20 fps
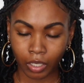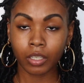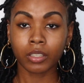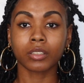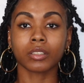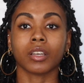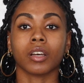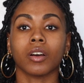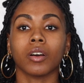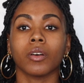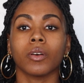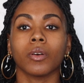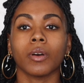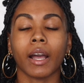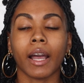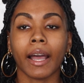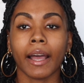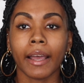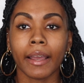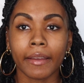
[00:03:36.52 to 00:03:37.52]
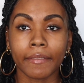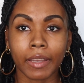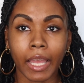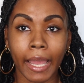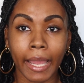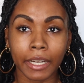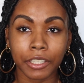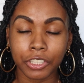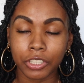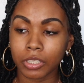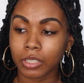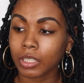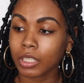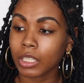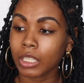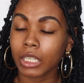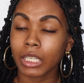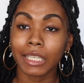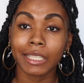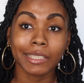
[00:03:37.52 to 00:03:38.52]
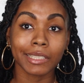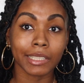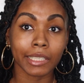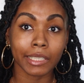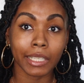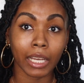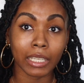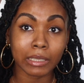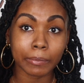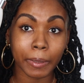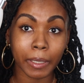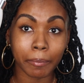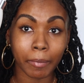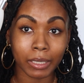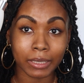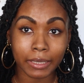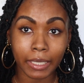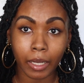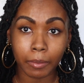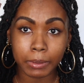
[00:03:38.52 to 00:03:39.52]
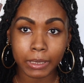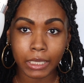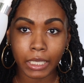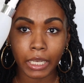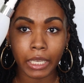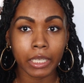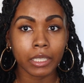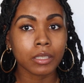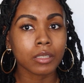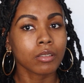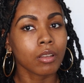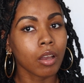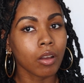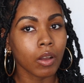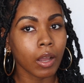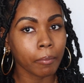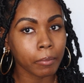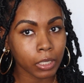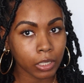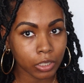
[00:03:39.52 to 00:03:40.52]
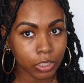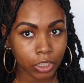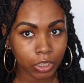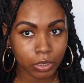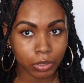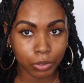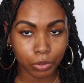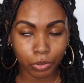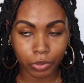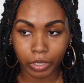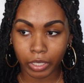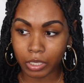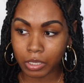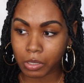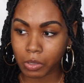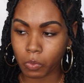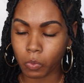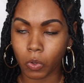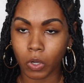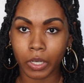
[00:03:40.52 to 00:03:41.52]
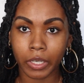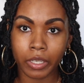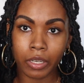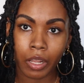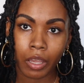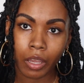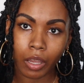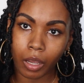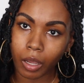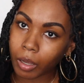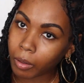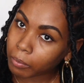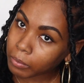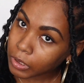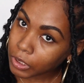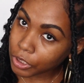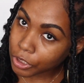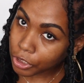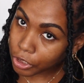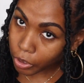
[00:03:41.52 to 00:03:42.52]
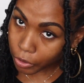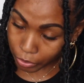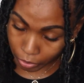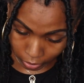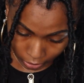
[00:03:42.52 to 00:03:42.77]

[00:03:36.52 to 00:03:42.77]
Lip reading: So I've actually did not spray my scalp today, so I'm gonna just do this one to show you